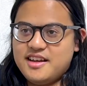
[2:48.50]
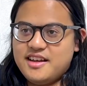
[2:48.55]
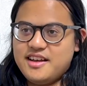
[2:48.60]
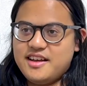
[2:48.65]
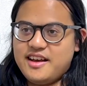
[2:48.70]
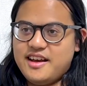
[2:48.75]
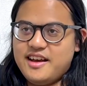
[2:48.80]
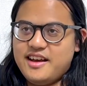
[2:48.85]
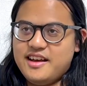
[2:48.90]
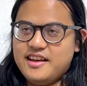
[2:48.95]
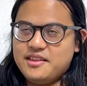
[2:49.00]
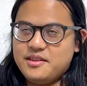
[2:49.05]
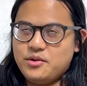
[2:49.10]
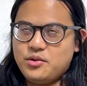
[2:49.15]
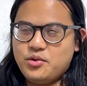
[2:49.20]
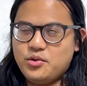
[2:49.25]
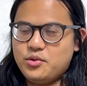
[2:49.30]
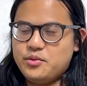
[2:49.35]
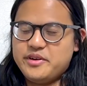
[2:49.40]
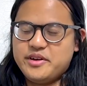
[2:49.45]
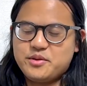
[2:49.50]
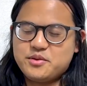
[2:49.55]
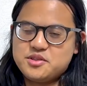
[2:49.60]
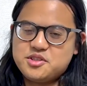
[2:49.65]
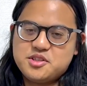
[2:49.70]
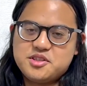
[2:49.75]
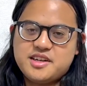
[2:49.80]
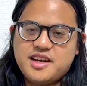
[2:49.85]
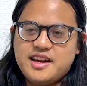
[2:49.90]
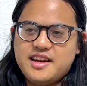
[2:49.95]
and the whole week was
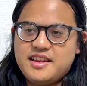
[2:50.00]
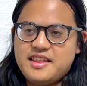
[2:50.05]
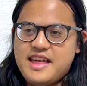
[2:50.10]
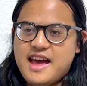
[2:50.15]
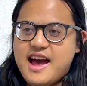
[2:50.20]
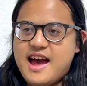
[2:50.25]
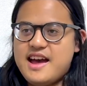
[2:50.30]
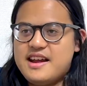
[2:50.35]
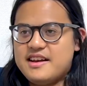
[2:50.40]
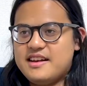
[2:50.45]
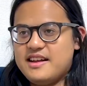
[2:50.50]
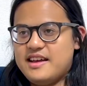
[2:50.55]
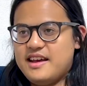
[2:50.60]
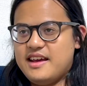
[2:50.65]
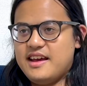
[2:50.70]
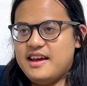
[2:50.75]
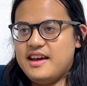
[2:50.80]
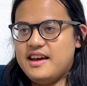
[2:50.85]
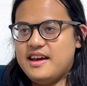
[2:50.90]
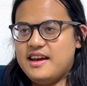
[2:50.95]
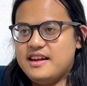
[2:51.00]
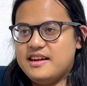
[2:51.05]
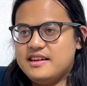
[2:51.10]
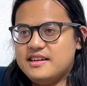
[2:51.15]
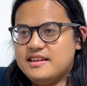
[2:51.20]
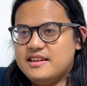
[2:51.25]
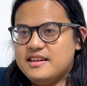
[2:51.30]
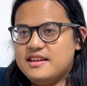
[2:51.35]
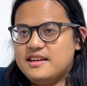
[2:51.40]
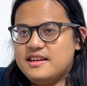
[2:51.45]
just kind of that,
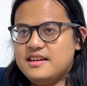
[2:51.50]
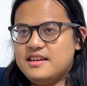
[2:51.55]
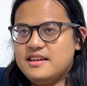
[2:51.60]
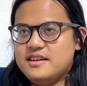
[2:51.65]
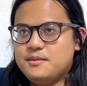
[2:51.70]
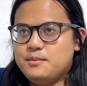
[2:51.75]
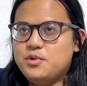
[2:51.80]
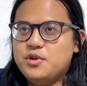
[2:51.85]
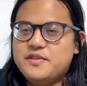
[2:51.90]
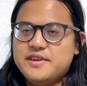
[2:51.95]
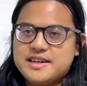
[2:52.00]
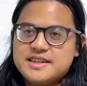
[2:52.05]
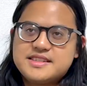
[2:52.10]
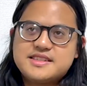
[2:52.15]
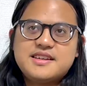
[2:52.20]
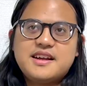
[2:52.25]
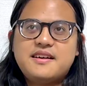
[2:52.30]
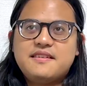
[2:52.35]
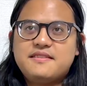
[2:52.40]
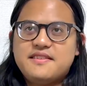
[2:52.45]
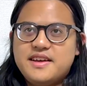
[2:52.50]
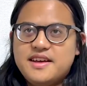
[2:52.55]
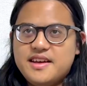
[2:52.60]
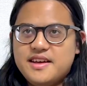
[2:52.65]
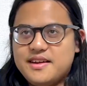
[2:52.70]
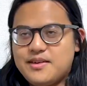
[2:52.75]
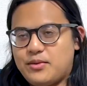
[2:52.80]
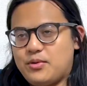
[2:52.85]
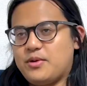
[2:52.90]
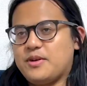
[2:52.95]
and moving stuff
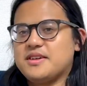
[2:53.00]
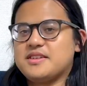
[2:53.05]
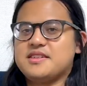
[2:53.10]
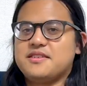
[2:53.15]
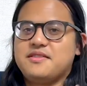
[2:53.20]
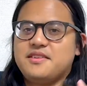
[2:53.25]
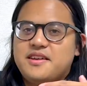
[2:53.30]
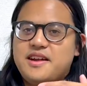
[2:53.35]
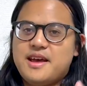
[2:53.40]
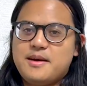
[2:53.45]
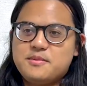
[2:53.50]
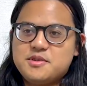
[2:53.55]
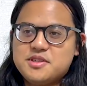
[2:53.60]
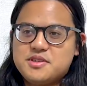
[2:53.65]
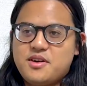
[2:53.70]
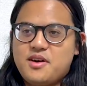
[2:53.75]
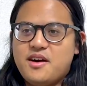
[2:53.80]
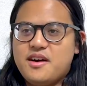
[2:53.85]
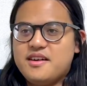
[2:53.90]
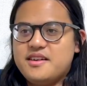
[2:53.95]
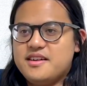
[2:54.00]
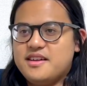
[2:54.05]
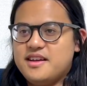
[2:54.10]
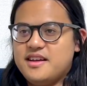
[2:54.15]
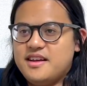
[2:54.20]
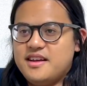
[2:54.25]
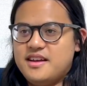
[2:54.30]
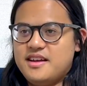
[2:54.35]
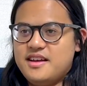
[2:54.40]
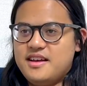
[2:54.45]
in, ordering stuff on Amazon.
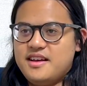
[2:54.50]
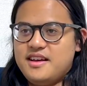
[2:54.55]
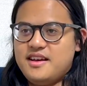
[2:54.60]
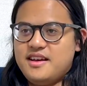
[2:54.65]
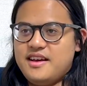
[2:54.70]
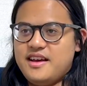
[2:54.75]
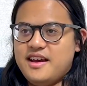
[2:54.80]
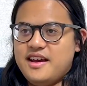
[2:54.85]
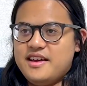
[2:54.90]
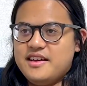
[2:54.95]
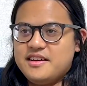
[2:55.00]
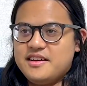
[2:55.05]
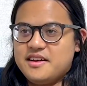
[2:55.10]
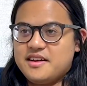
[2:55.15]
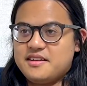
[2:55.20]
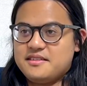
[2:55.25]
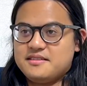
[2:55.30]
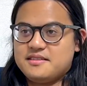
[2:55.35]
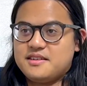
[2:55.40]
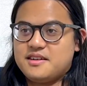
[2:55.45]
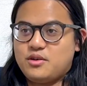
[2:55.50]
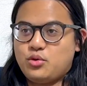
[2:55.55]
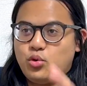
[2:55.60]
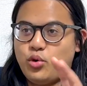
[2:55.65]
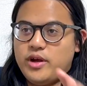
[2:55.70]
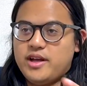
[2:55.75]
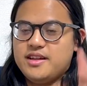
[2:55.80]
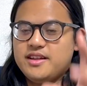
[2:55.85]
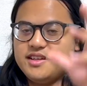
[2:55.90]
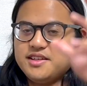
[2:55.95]
And it
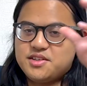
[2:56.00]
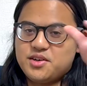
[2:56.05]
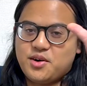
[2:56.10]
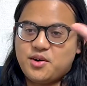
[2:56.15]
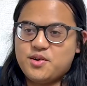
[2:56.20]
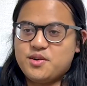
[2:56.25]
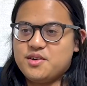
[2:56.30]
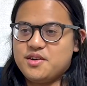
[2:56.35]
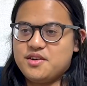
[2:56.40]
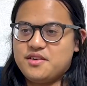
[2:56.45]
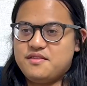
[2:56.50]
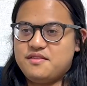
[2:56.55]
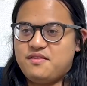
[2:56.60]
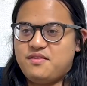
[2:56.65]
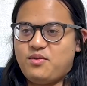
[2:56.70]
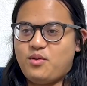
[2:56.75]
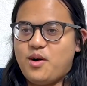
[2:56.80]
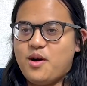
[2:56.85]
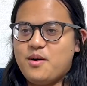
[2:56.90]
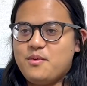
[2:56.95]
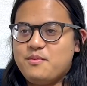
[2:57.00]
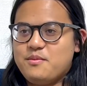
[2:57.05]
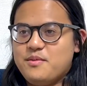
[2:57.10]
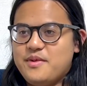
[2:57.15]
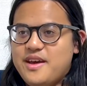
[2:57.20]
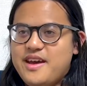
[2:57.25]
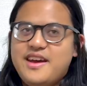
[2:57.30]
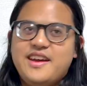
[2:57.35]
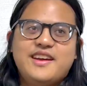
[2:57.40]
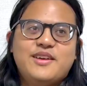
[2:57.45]
quickly turned from,
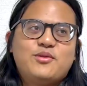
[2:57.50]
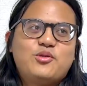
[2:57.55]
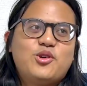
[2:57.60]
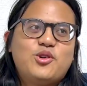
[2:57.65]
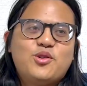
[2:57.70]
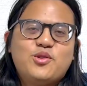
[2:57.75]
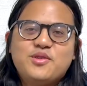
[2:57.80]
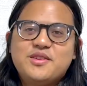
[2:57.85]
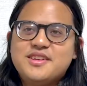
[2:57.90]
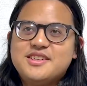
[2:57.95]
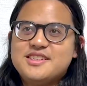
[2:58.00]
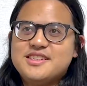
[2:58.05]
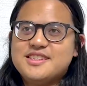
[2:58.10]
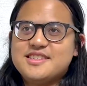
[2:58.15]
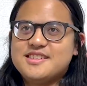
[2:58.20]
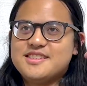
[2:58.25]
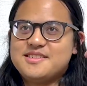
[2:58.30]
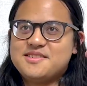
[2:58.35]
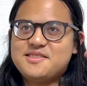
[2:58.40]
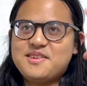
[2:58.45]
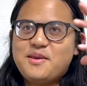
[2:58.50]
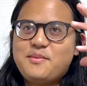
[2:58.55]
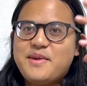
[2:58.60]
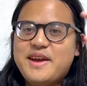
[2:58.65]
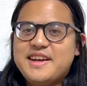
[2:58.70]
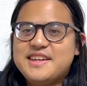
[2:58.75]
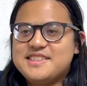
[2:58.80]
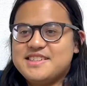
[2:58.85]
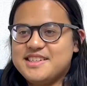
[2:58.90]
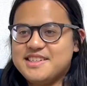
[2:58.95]
hey, whoa, this is
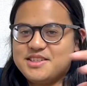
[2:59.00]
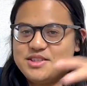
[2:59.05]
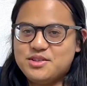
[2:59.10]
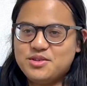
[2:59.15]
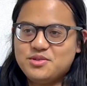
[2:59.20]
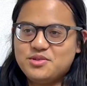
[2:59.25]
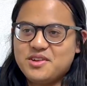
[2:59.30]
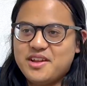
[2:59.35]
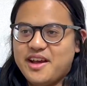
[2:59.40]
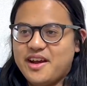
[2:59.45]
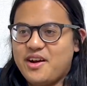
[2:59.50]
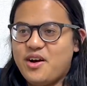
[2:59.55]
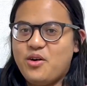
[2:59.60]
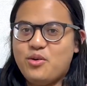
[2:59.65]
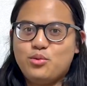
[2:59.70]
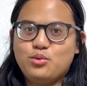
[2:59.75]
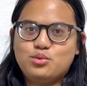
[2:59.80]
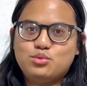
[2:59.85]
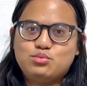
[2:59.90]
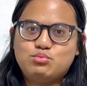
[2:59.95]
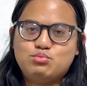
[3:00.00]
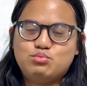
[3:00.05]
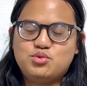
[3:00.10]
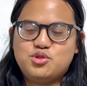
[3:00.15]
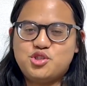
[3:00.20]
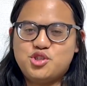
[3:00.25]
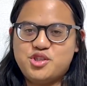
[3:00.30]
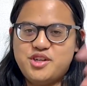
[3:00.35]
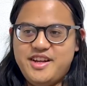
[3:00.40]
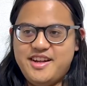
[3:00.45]
amazing, to like, oh
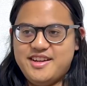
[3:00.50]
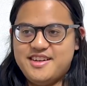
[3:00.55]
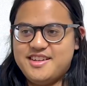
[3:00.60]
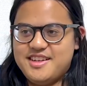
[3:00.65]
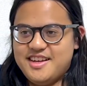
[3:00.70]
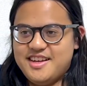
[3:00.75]
shit,